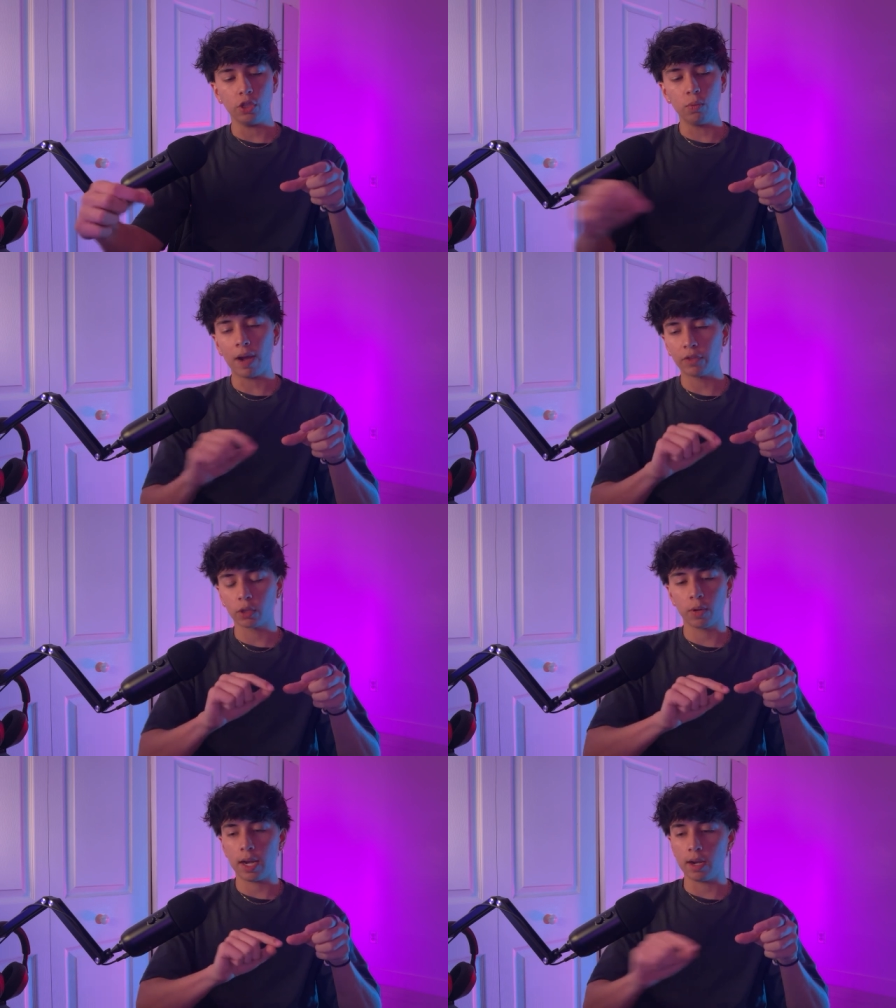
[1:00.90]
you have to
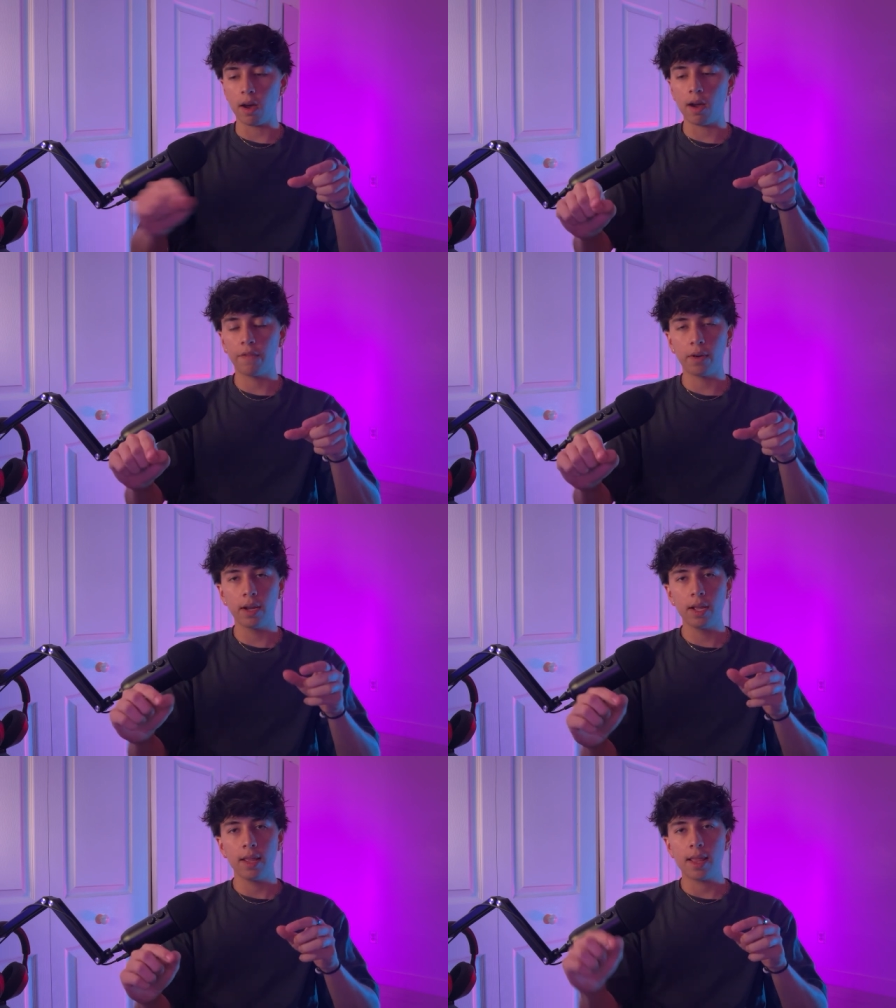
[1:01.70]
create an
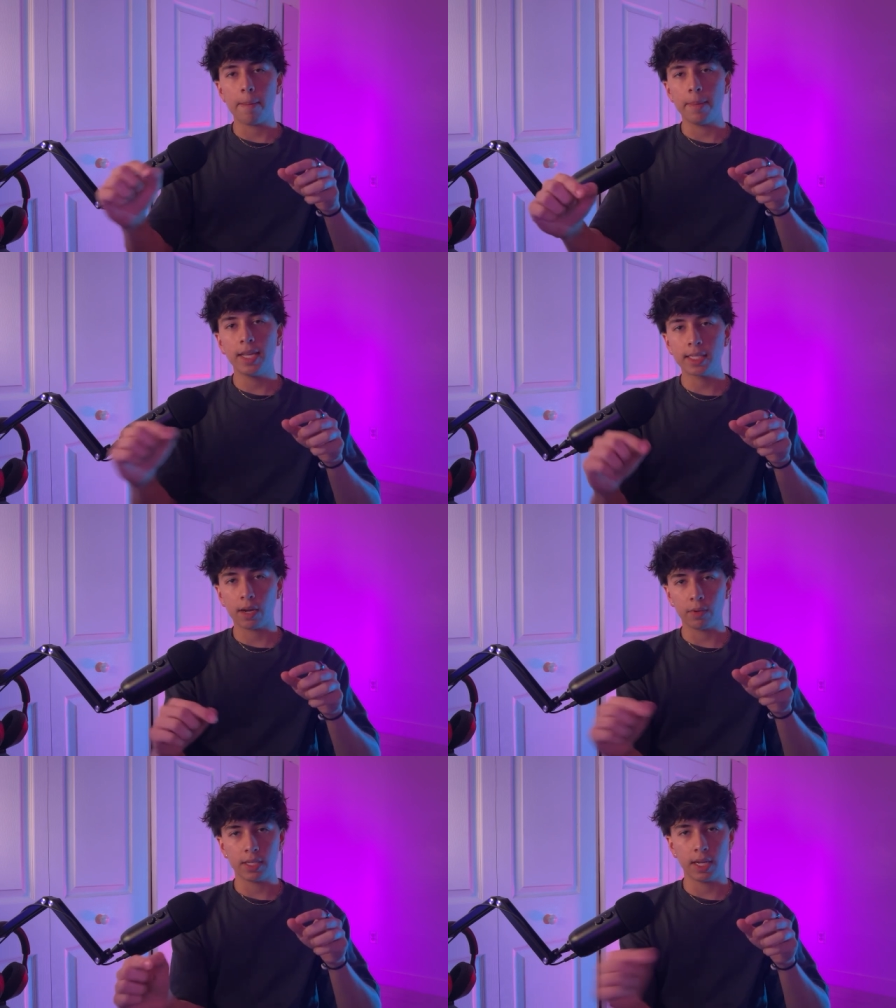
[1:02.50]
offer that makes
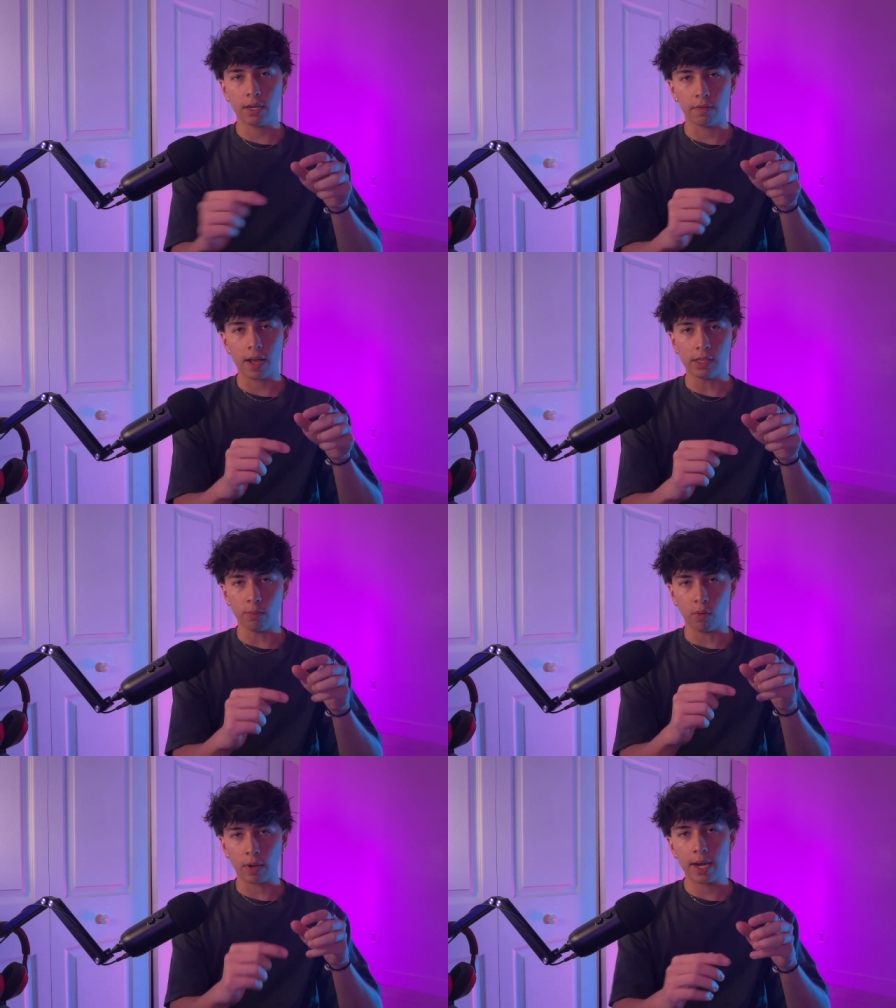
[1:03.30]
that retainer
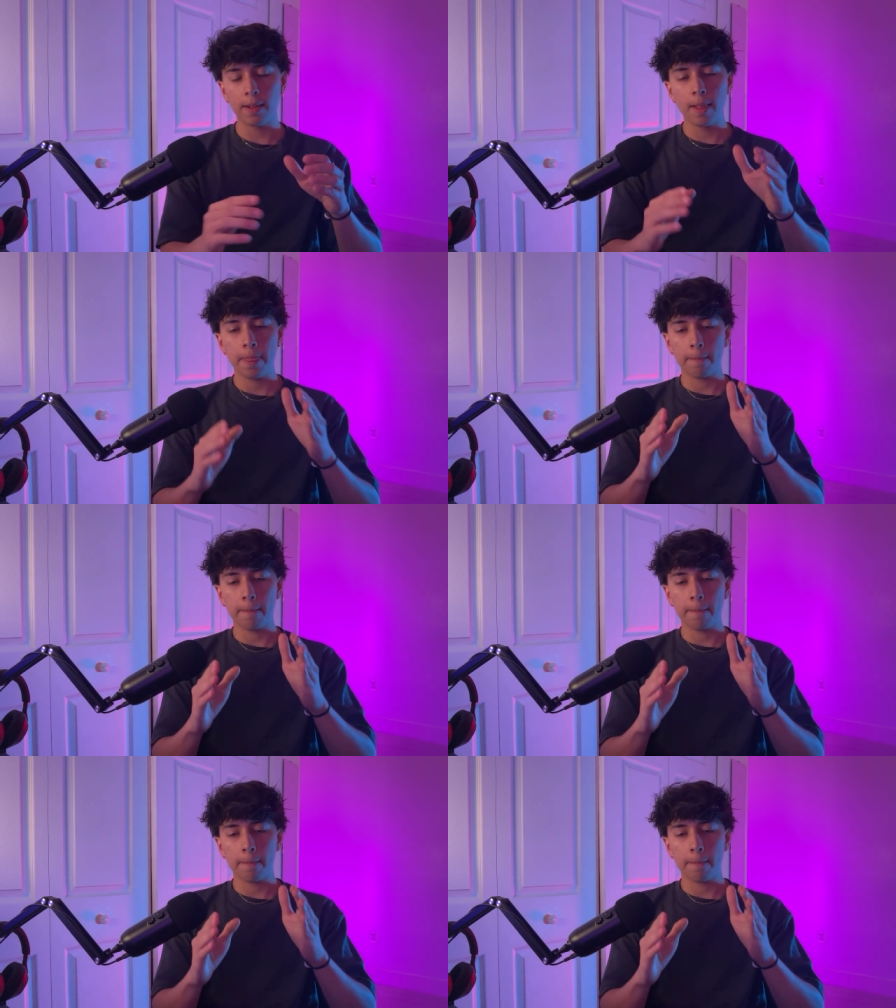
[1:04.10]
valuable, right?